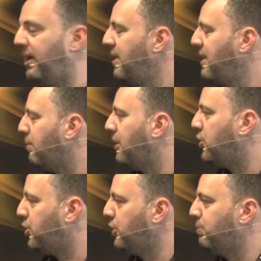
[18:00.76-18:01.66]
it, but it
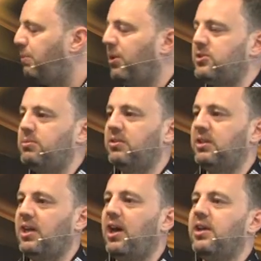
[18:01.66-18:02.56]
should be possible
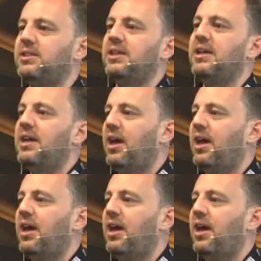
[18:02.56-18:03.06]
to cut